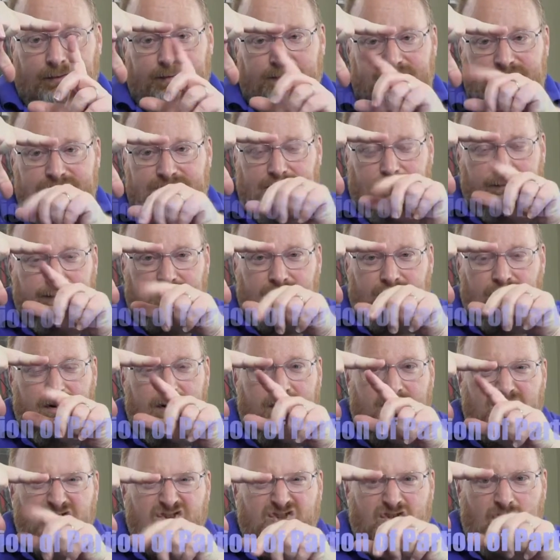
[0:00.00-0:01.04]
We would still be
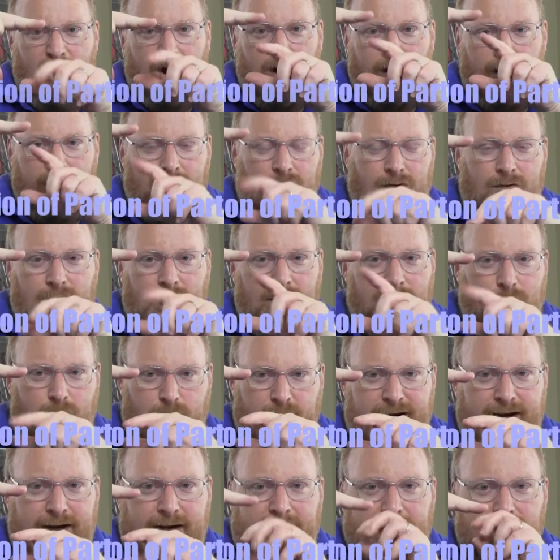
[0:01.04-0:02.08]
drawing our star or our
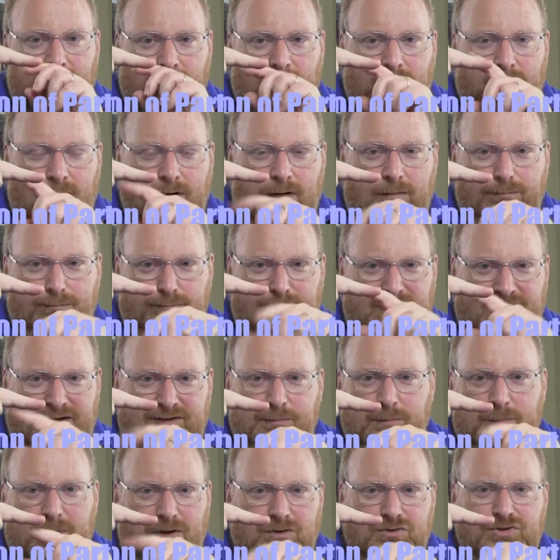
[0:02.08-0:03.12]
rain or our
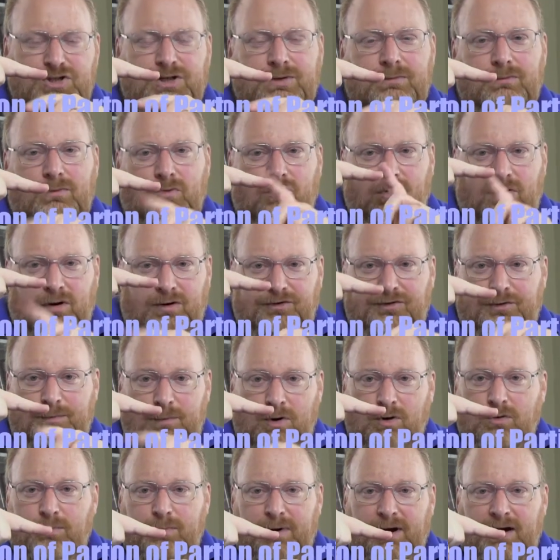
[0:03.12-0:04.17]
explosion or our
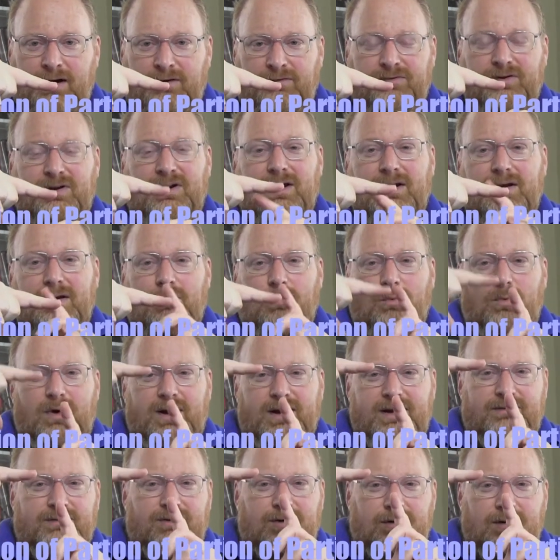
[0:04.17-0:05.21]
smoke puff,
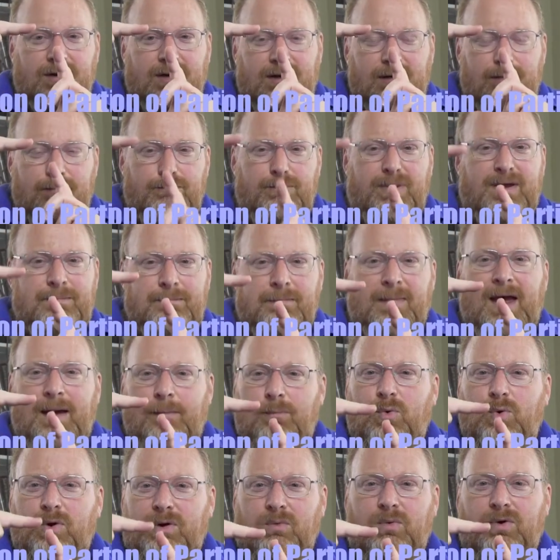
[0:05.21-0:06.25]
whatever
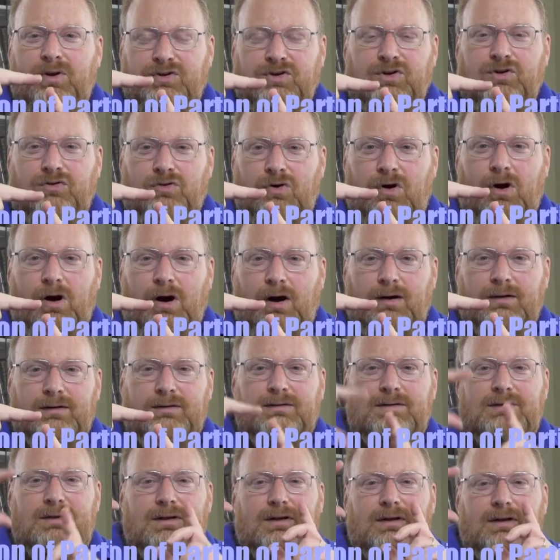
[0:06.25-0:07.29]
bitmap we want to draw.
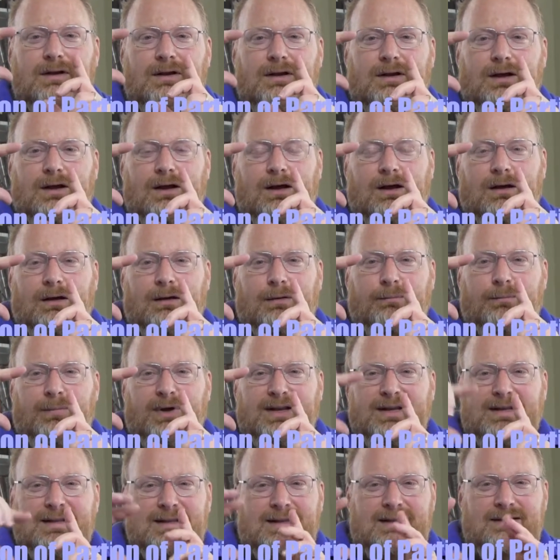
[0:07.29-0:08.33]

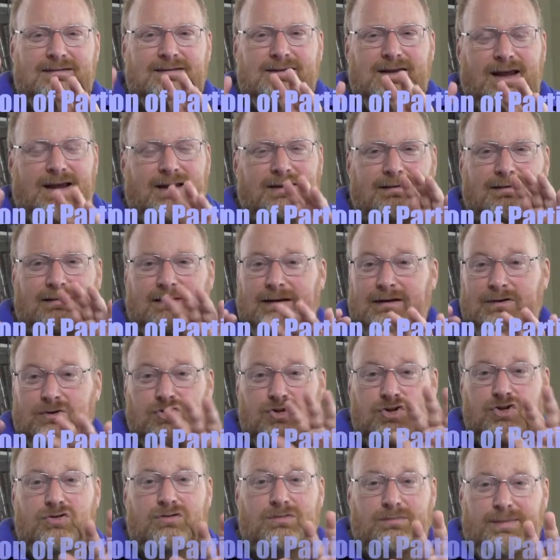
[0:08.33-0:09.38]
But in this case,
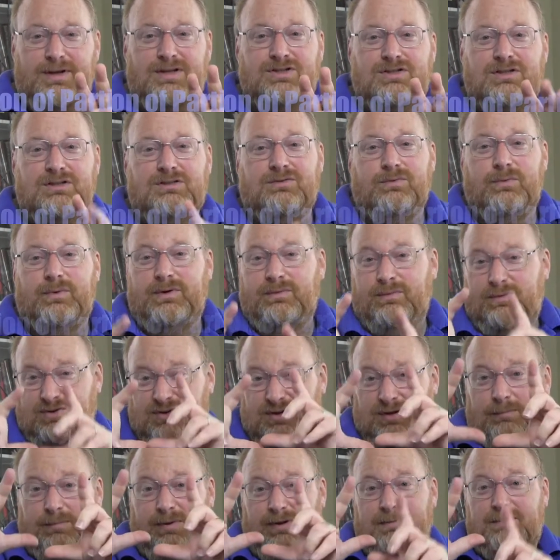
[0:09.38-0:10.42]
in 2 dimensions, we
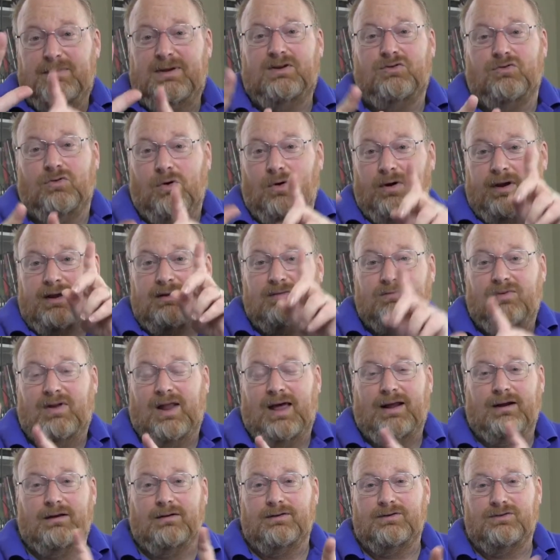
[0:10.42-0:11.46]
would simply be drawing it
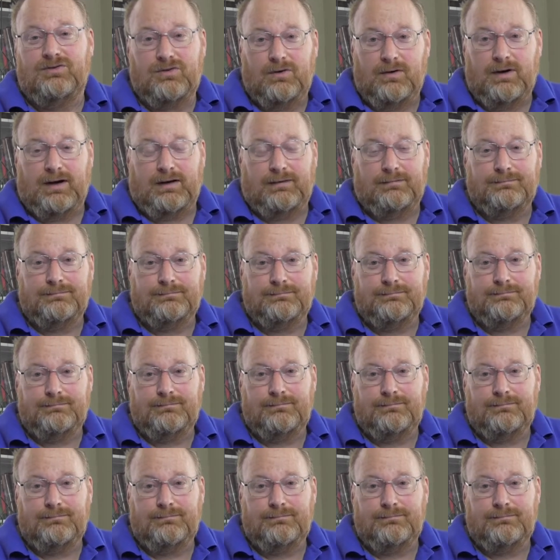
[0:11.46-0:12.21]
flat on the screen.